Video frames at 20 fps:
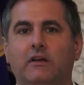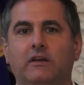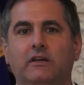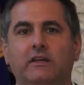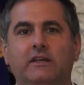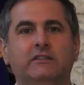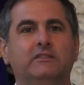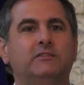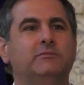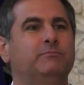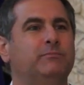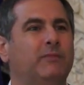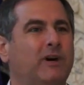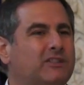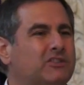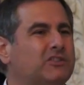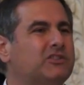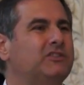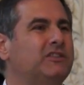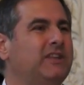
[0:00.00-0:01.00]
is
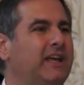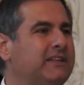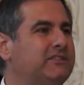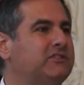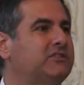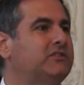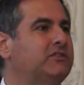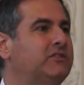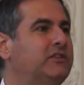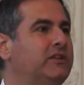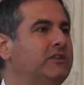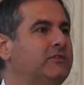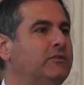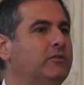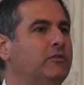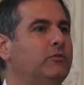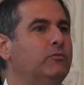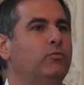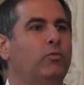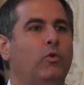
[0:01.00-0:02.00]
much less
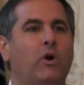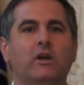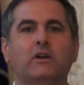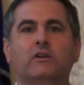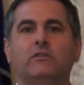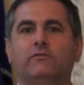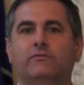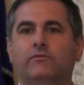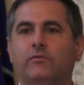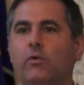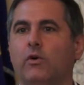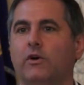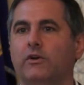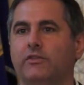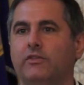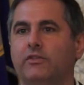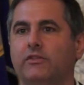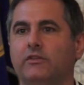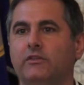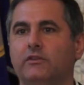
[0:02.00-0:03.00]
than
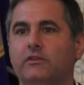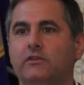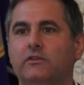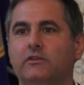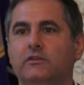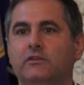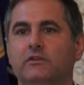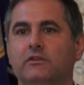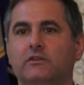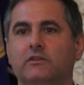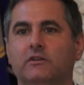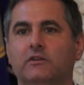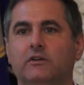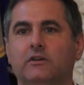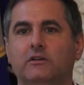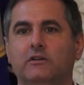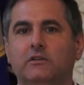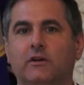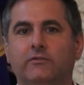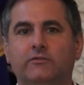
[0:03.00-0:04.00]
1/4
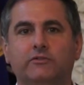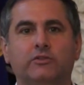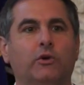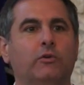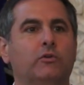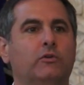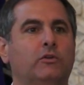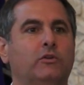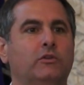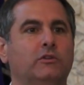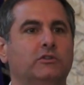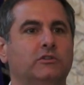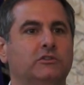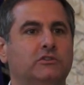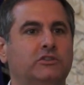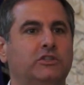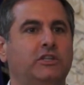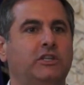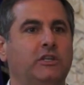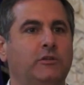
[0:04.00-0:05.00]
of total
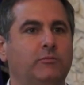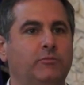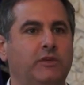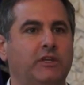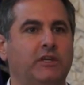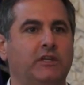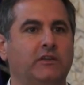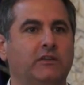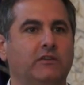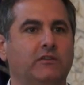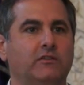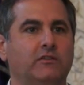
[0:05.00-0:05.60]
GDP.